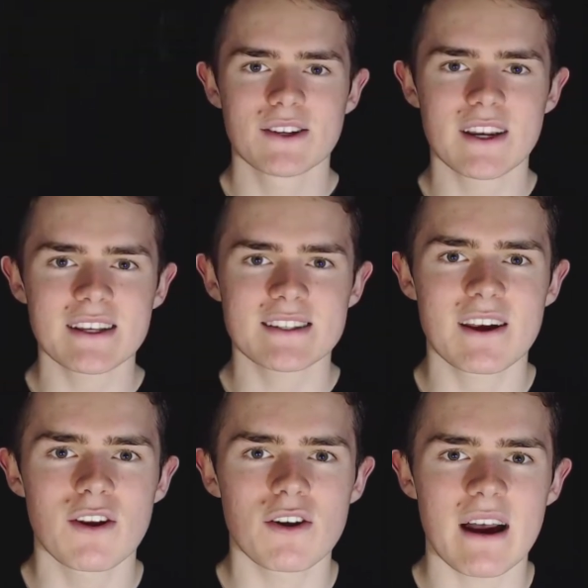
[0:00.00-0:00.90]
So let's
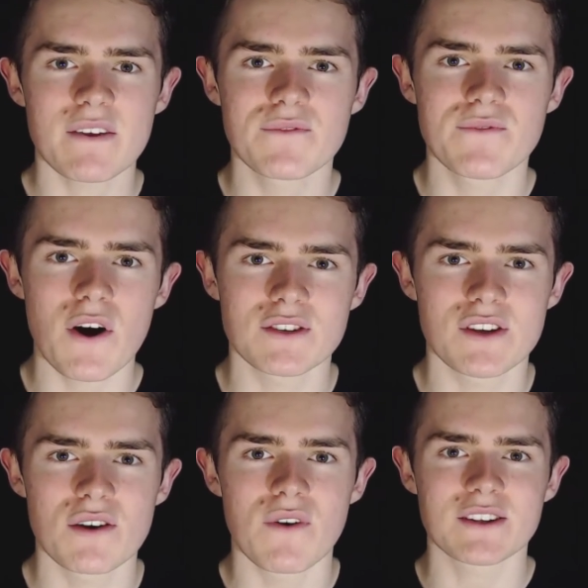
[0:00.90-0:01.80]
take a look at the
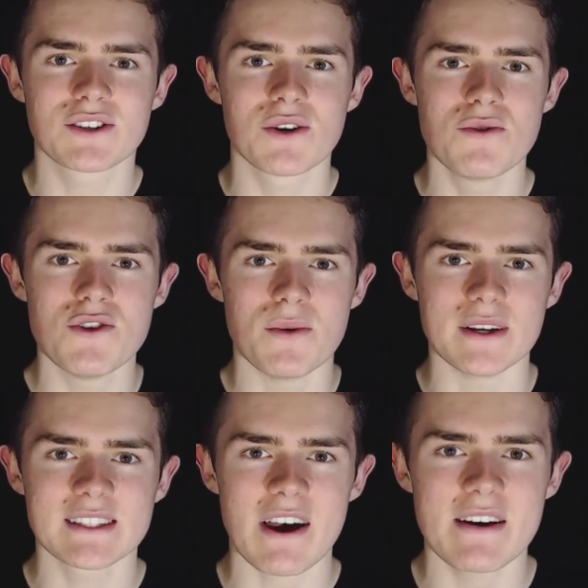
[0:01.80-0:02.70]
first of our 2
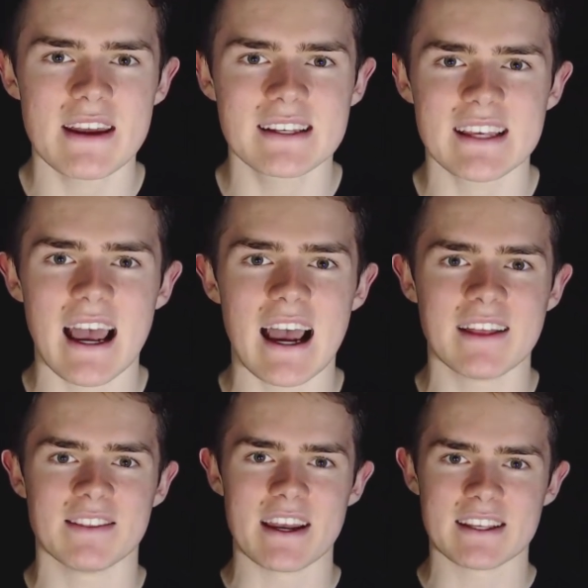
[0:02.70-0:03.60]
newest signings,
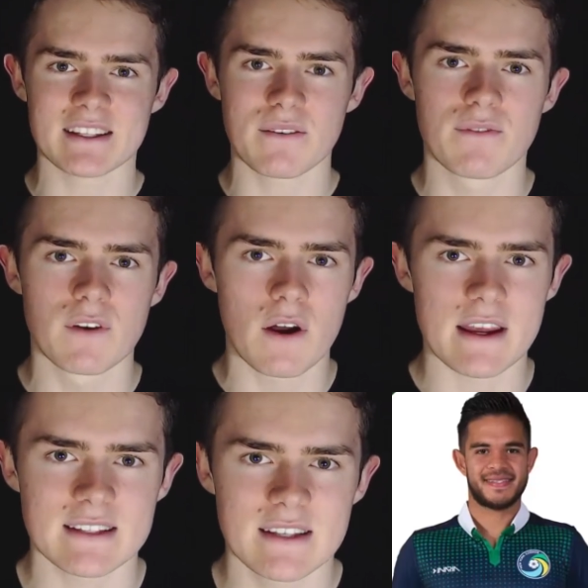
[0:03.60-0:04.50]
Andres
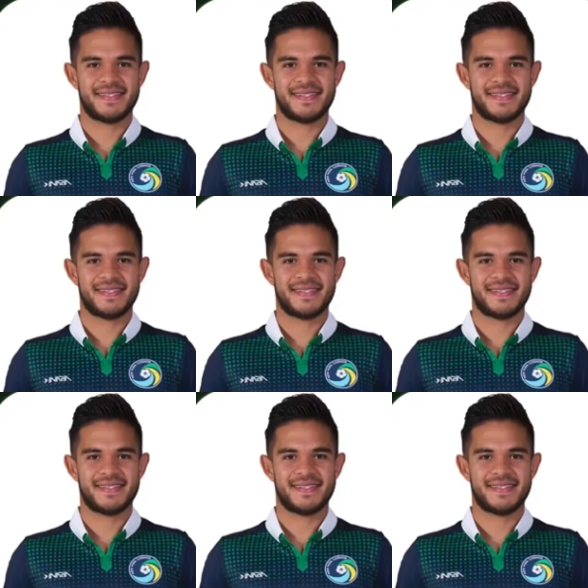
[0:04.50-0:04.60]
Flores.